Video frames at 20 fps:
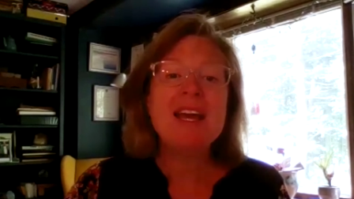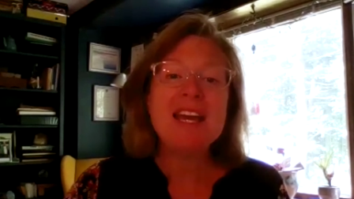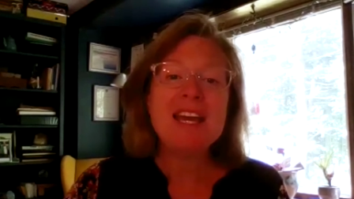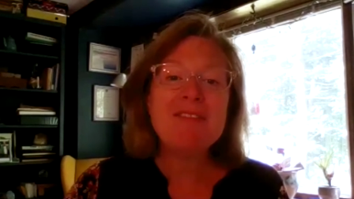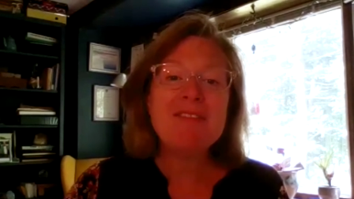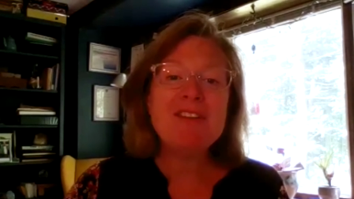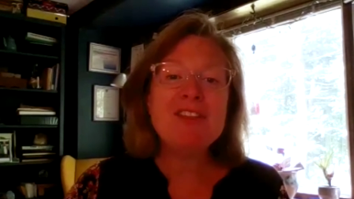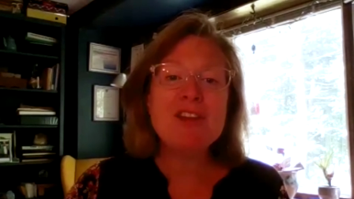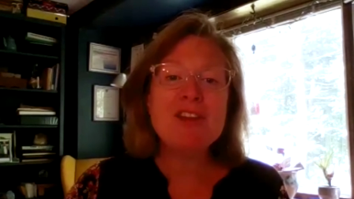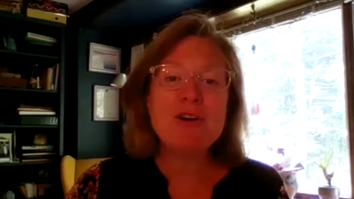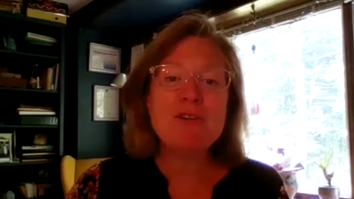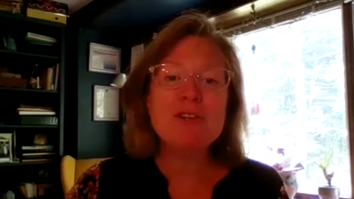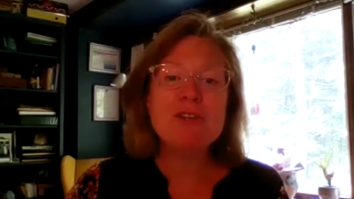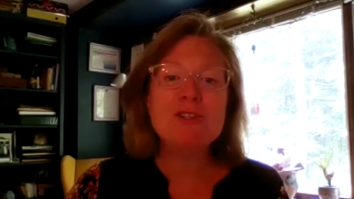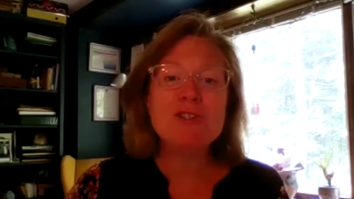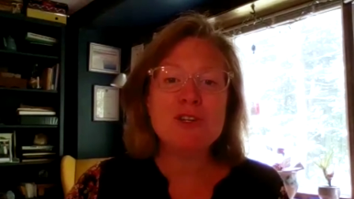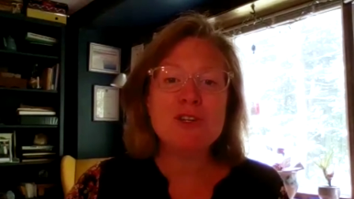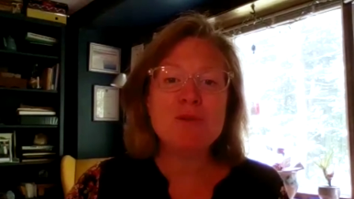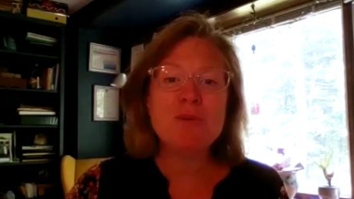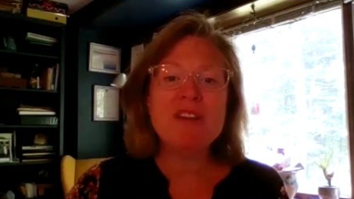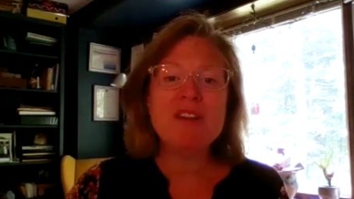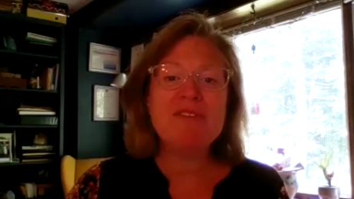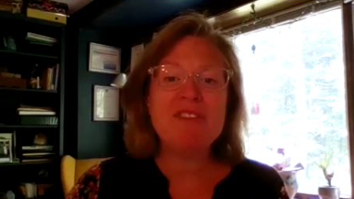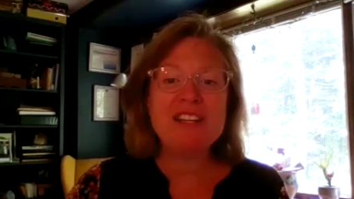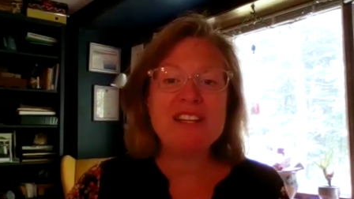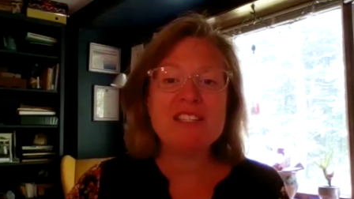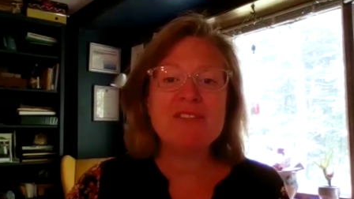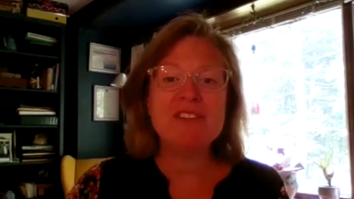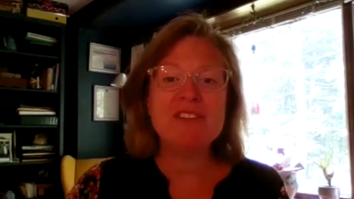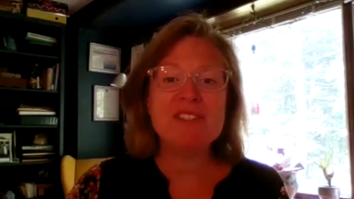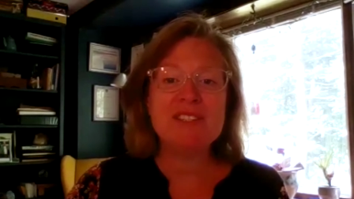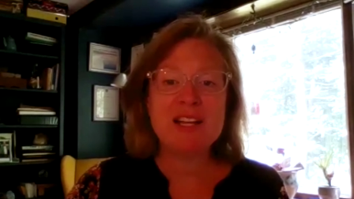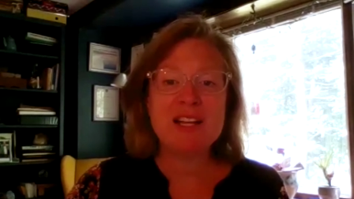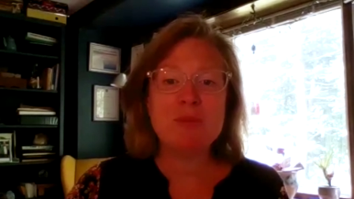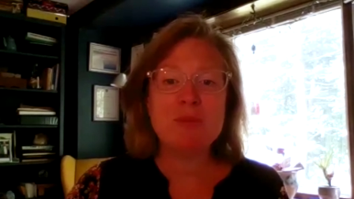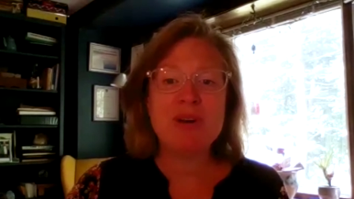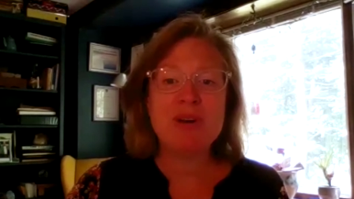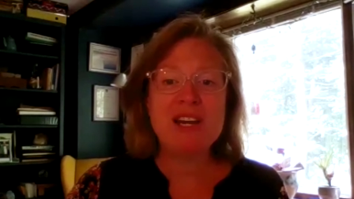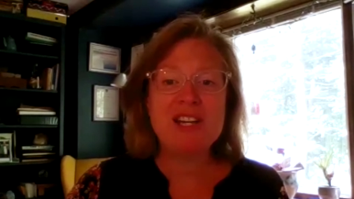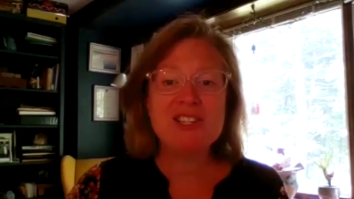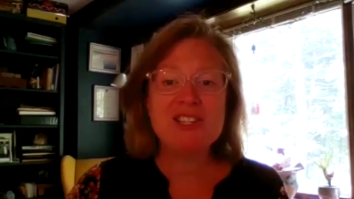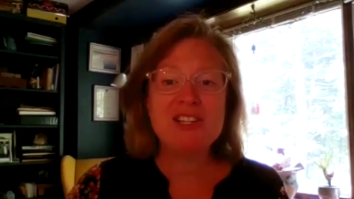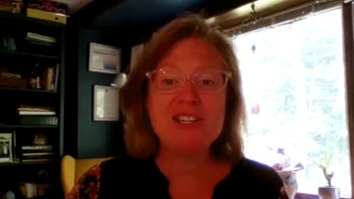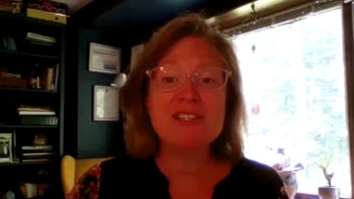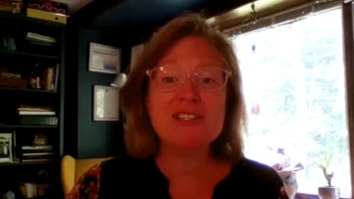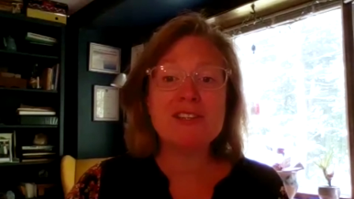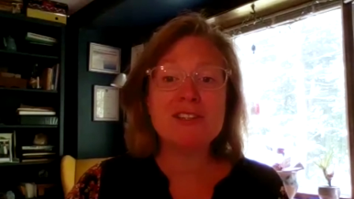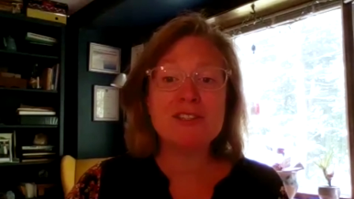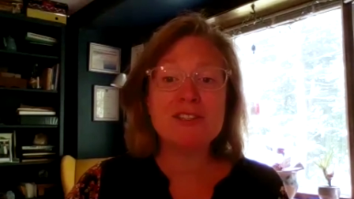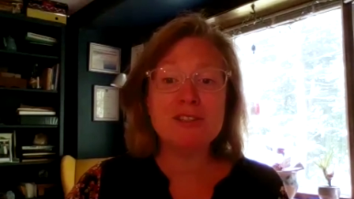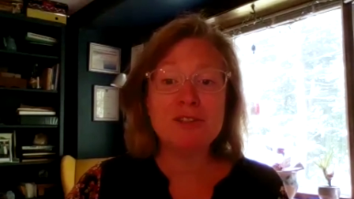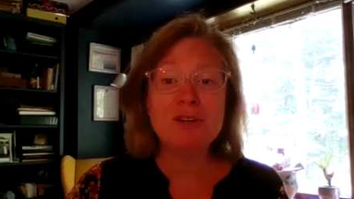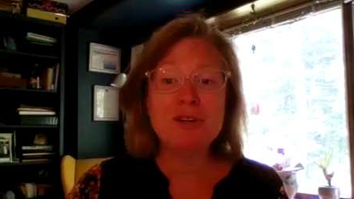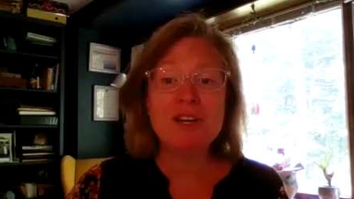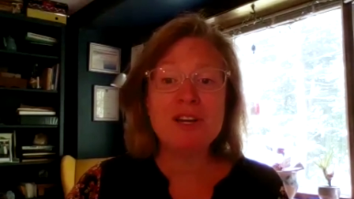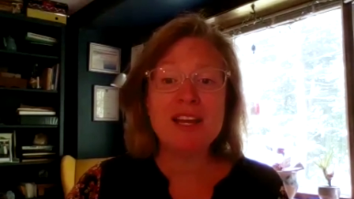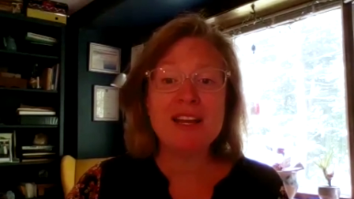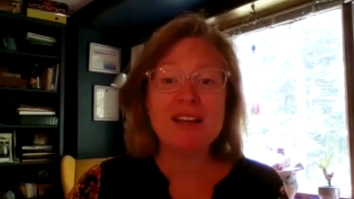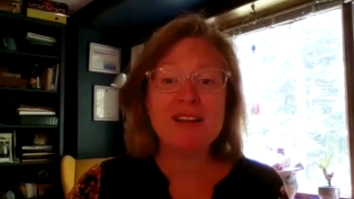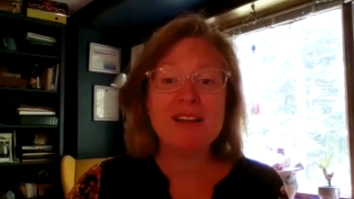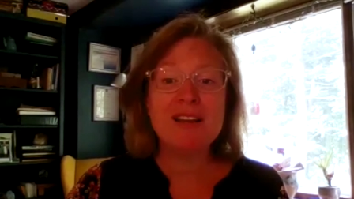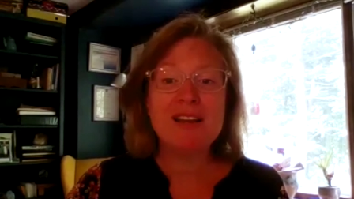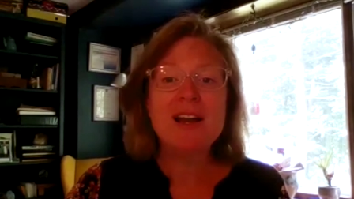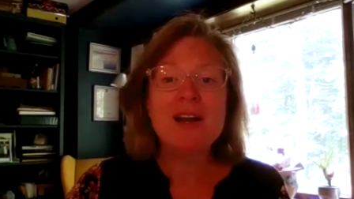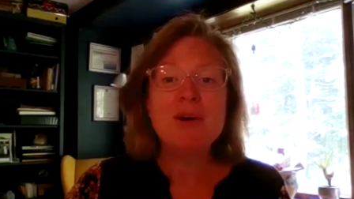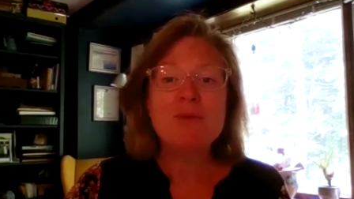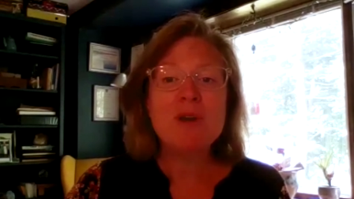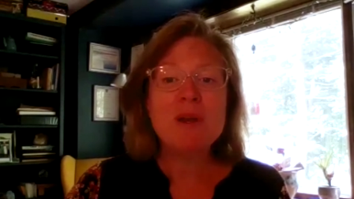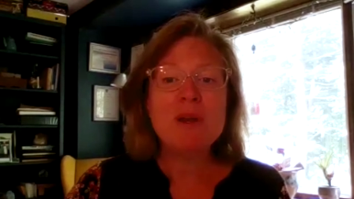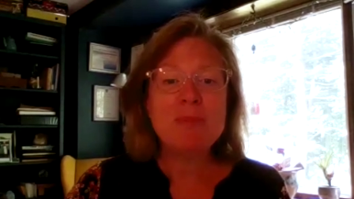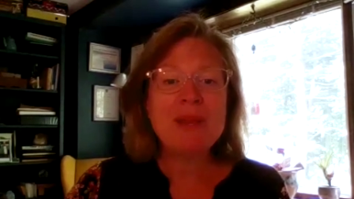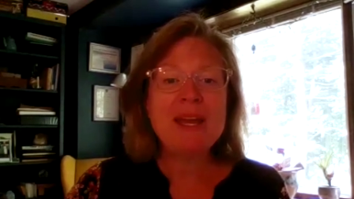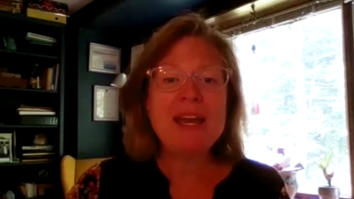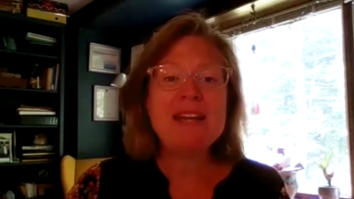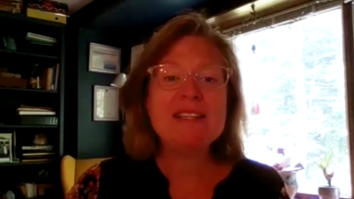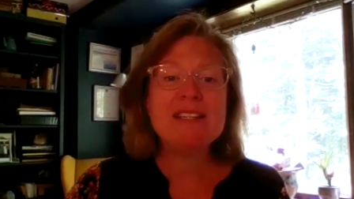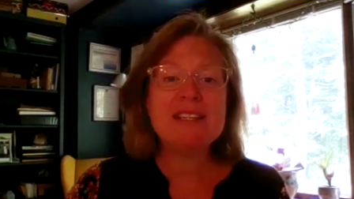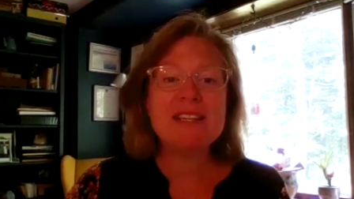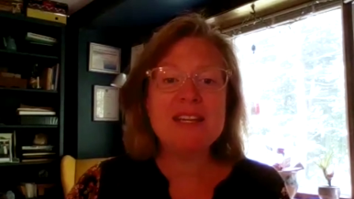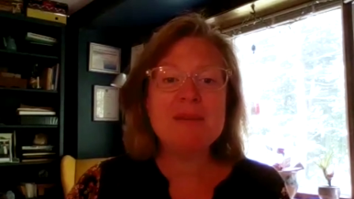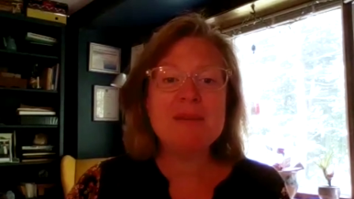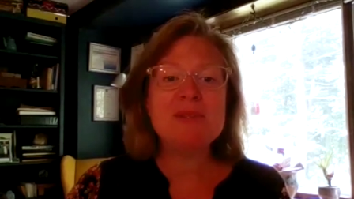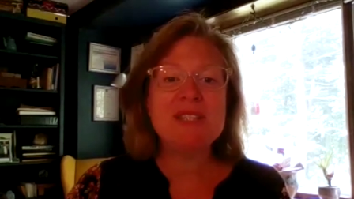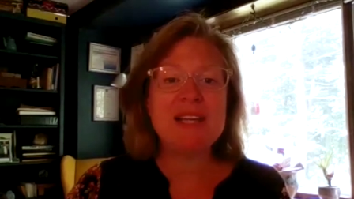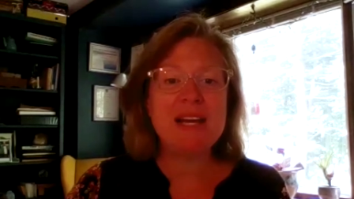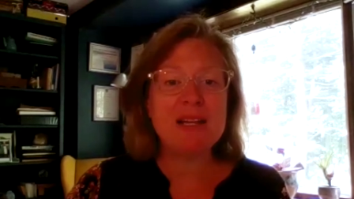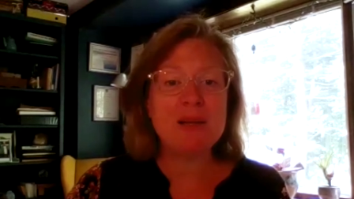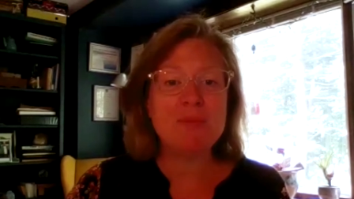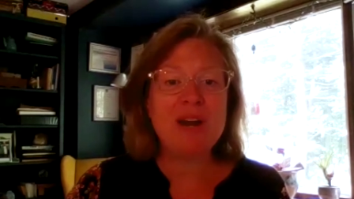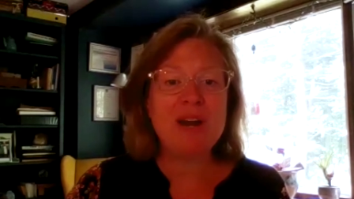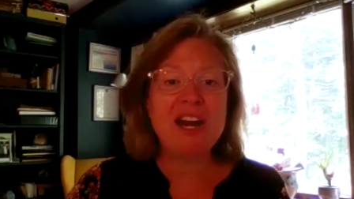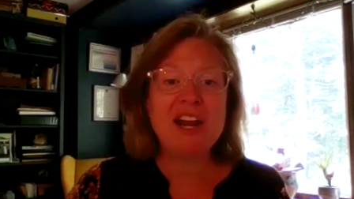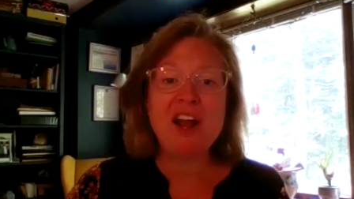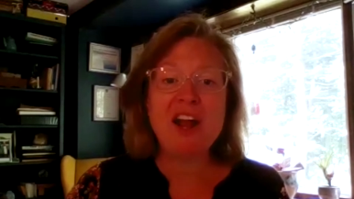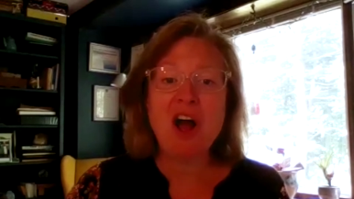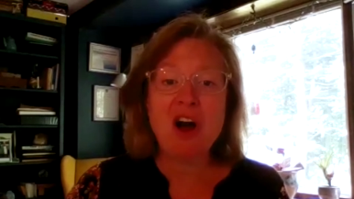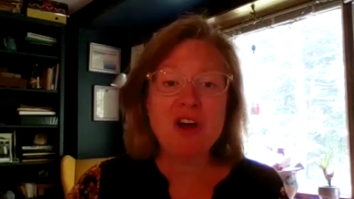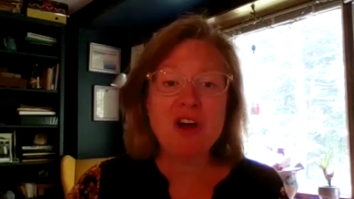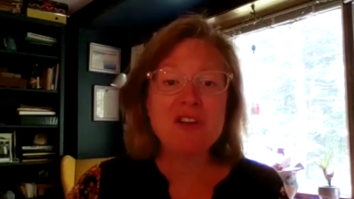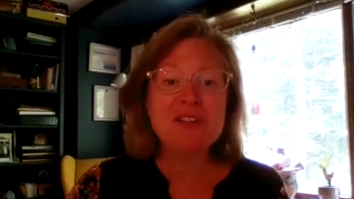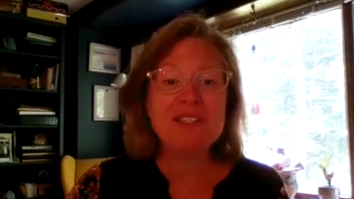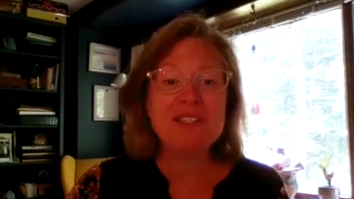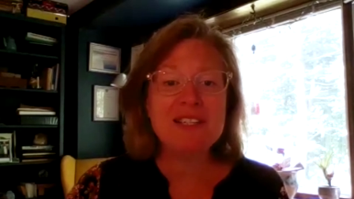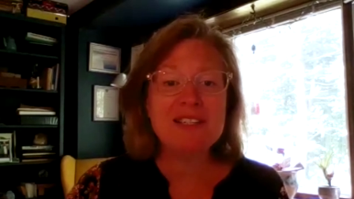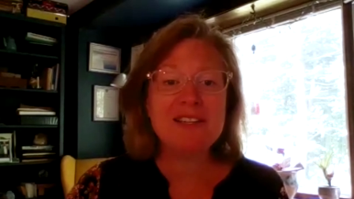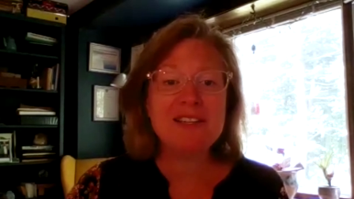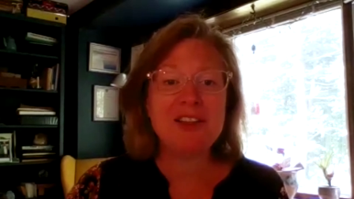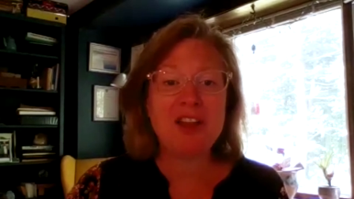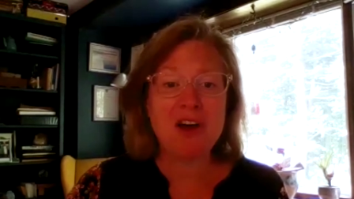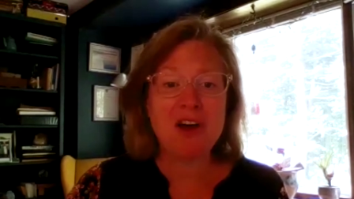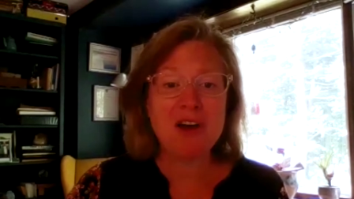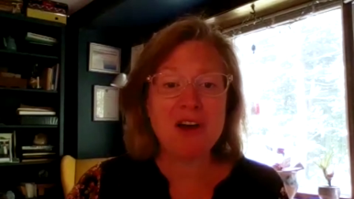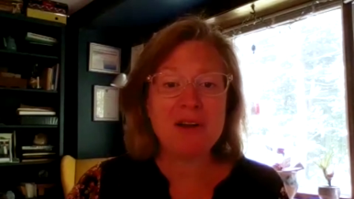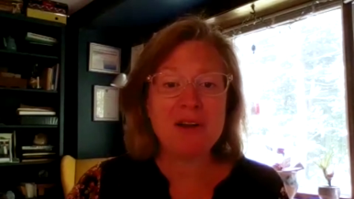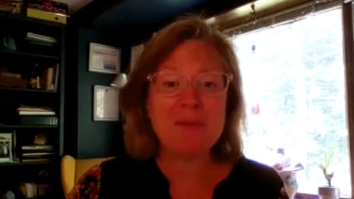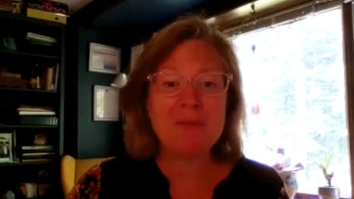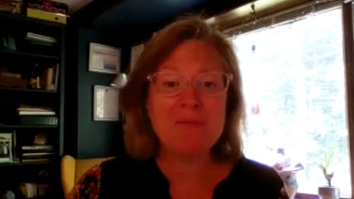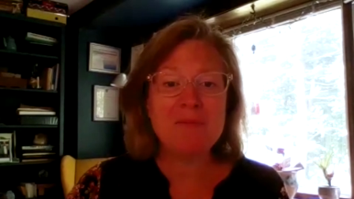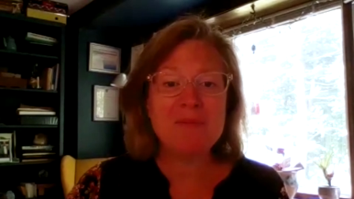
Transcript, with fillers: Even though the two-week festival celebration is concluding, we plan to keep celebrating all season long.